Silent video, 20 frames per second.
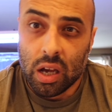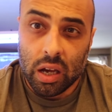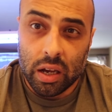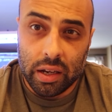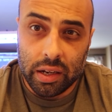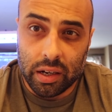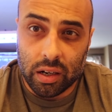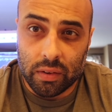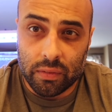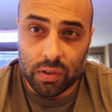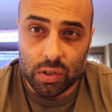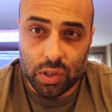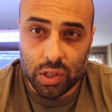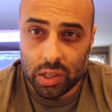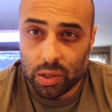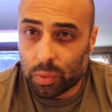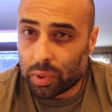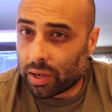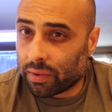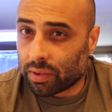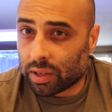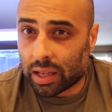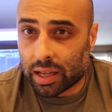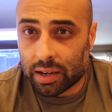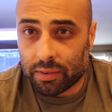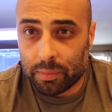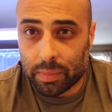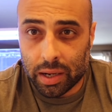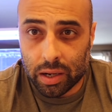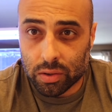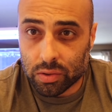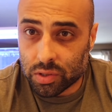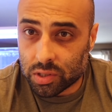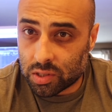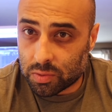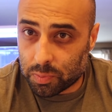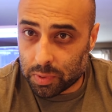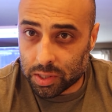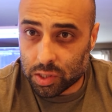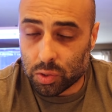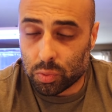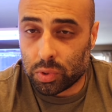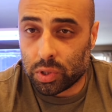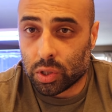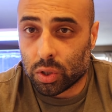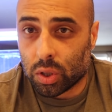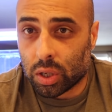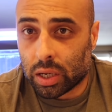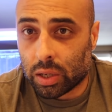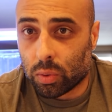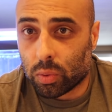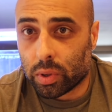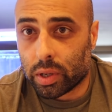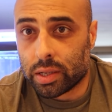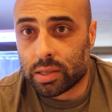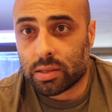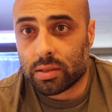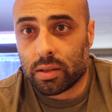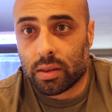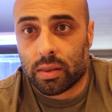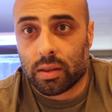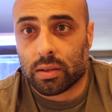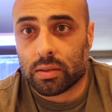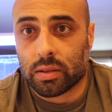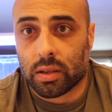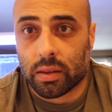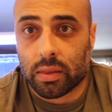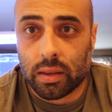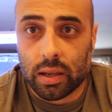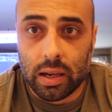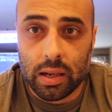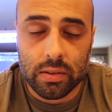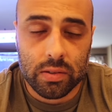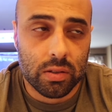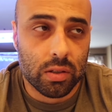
Here in Virginia, we have a lot of mountains, especially when you go out west and things like that.